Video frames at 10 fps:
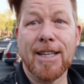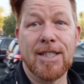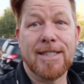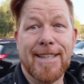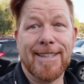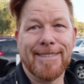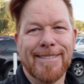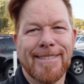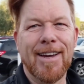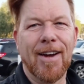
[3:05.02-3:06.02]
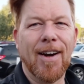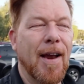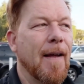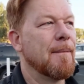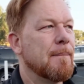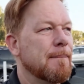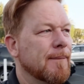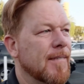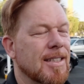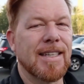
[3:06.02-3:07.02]
just did. Alright,
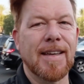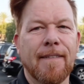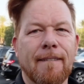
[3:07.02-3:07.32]
let's see.